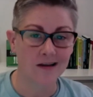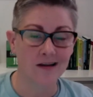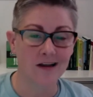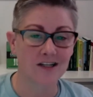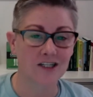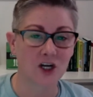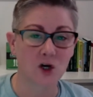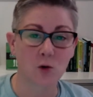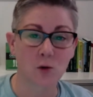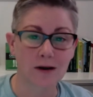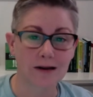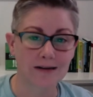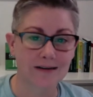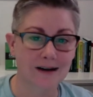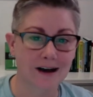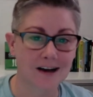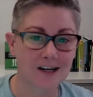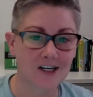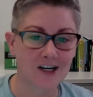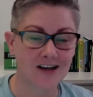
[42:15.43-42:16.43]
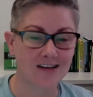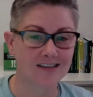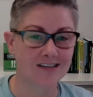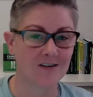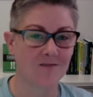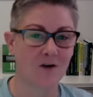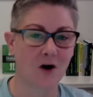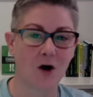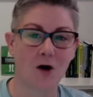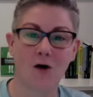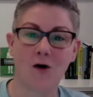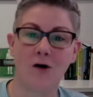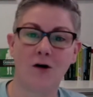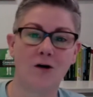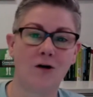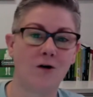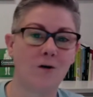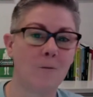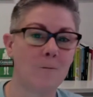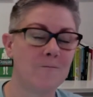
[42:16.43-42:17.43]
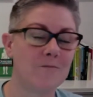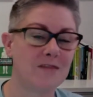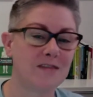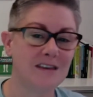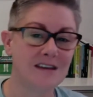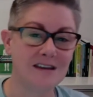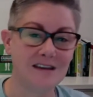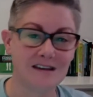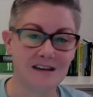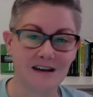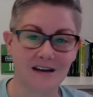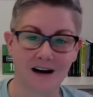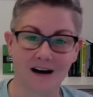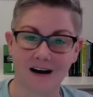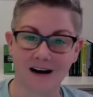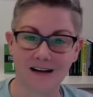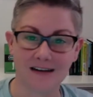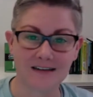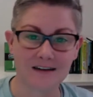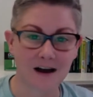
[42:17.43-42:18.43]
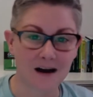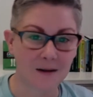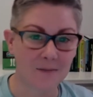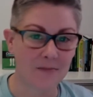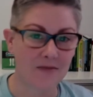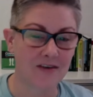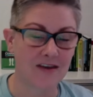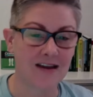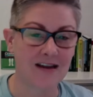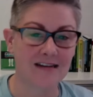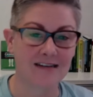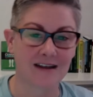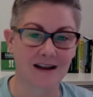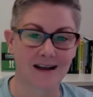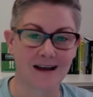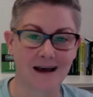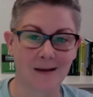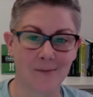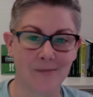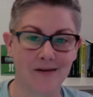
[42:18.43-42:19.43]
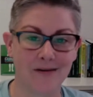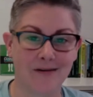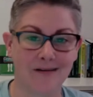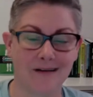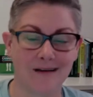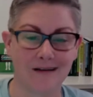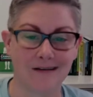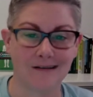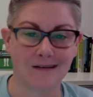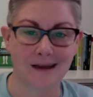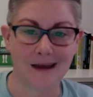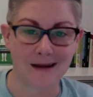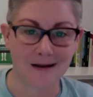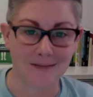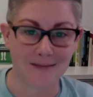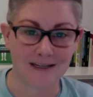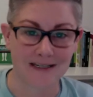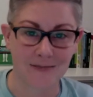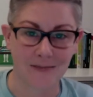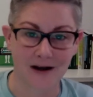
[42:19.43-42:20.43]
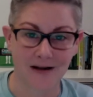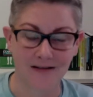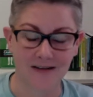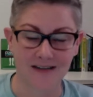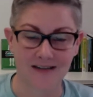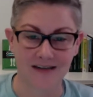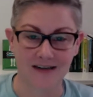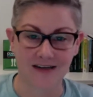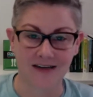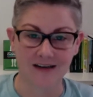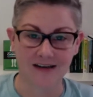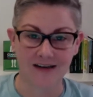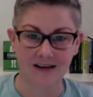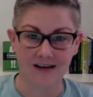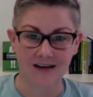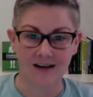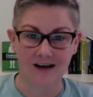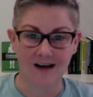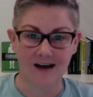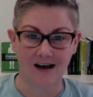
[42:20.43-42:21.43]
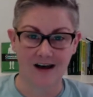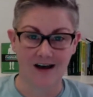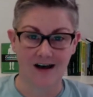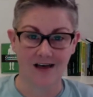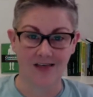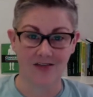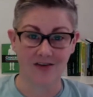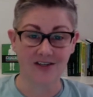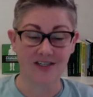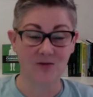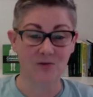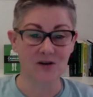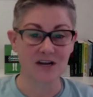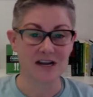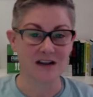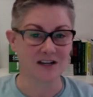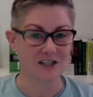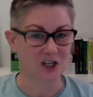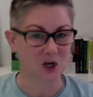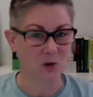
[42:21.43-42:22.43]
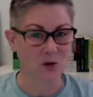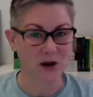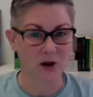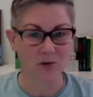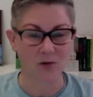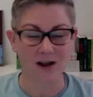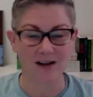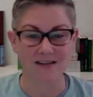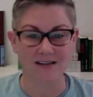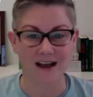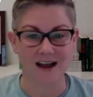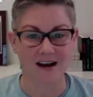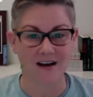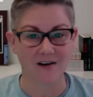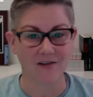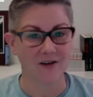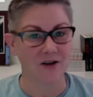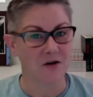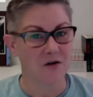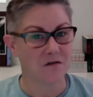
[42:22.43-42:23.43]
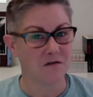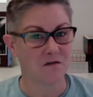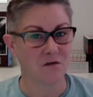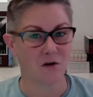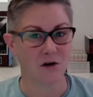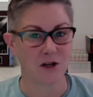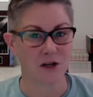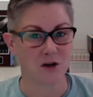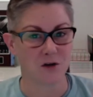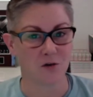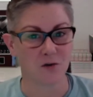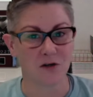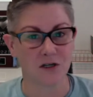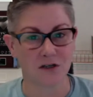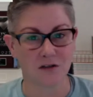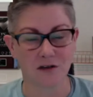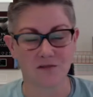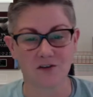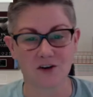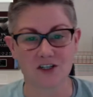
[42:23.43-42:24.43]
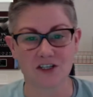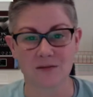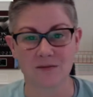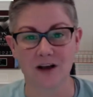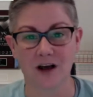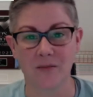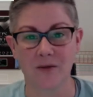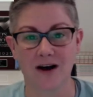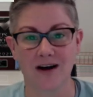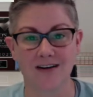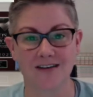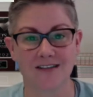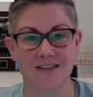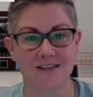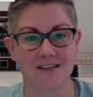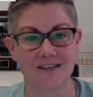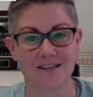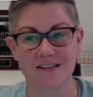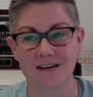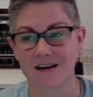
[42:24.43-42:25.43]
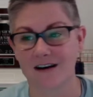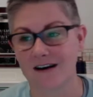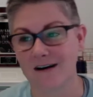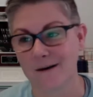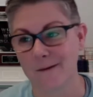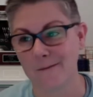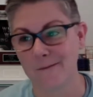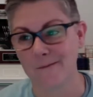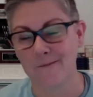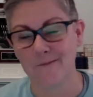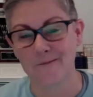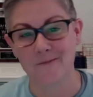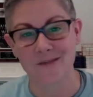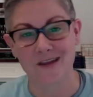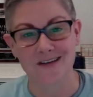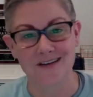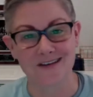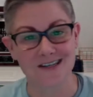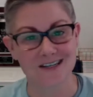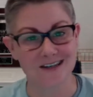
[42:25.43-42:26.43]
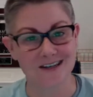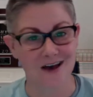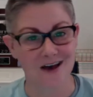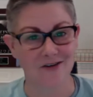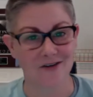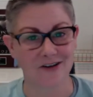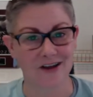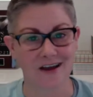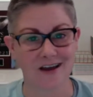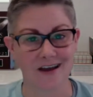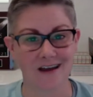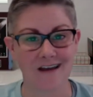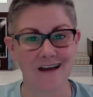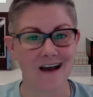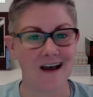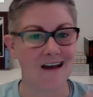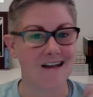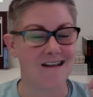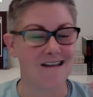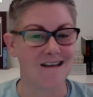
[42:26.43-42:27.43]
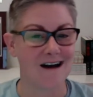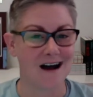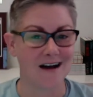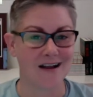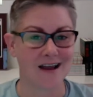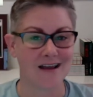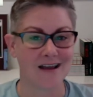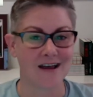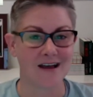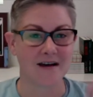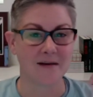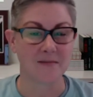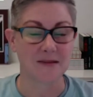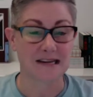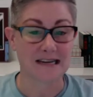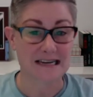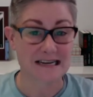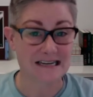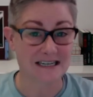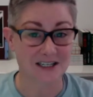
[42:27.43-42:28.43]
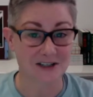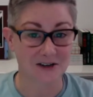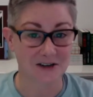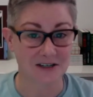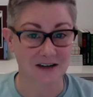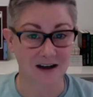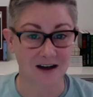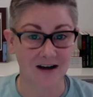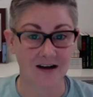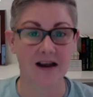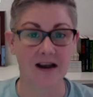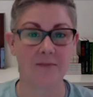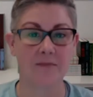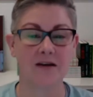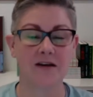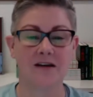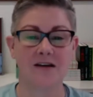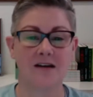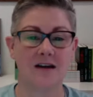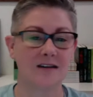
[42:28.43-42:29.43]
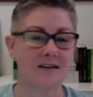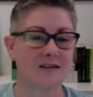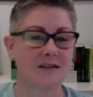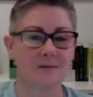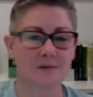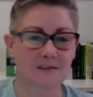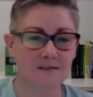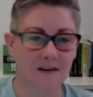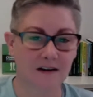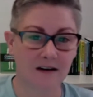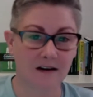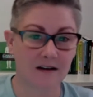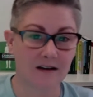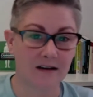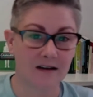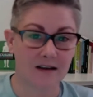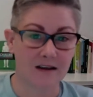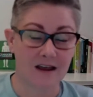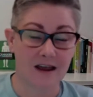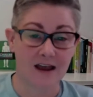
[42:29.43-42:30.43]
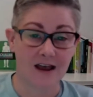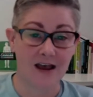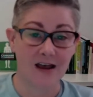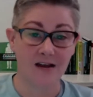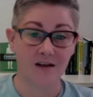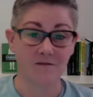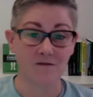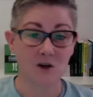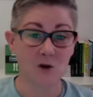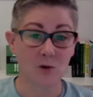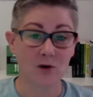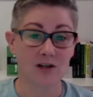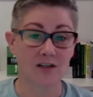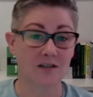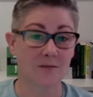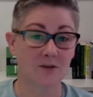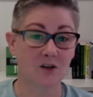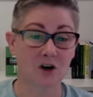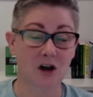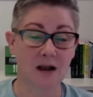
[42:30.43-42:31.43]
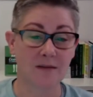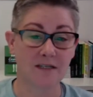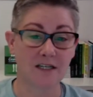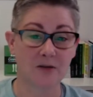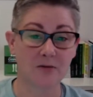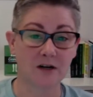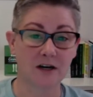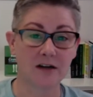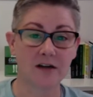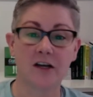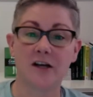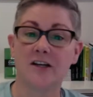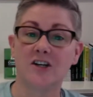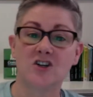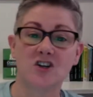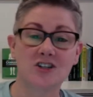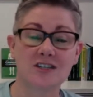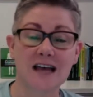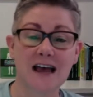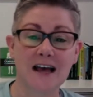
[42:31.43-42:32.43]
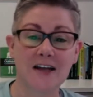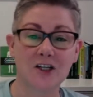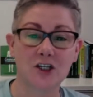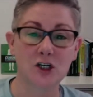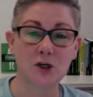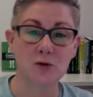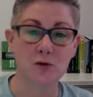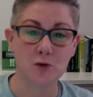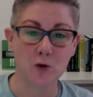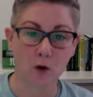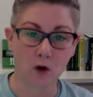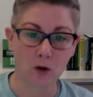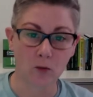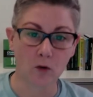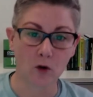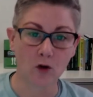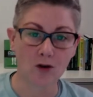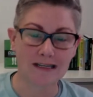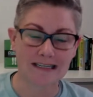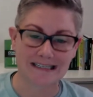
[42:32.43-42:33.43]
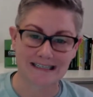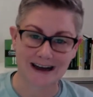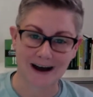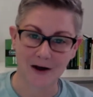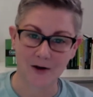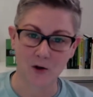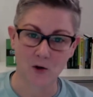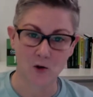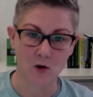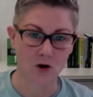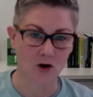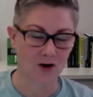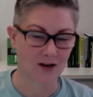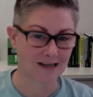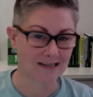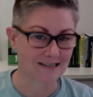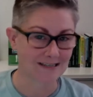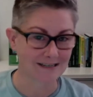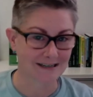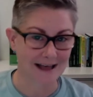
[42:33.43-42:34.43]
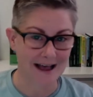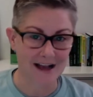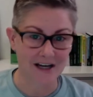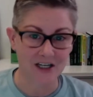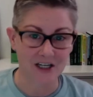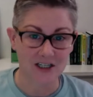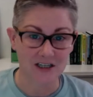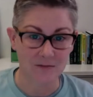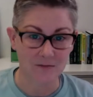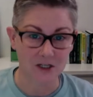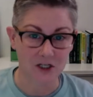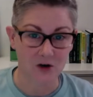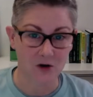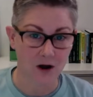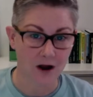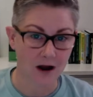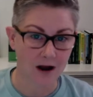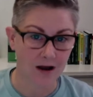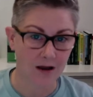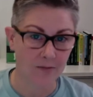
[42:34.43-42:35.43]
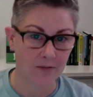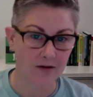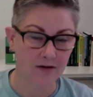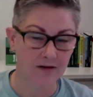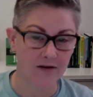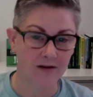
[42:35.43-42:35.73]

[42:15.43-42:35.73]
It's a quick digest of all the uh, top things that happened in cannabis policy uh, this week. It's a quick rundown for you. Delivers to mailboxes um, Saturday, nine A M Eastern time. It's super fun. And if you want to subscribe to it, just head to normal dot org slash subscribe.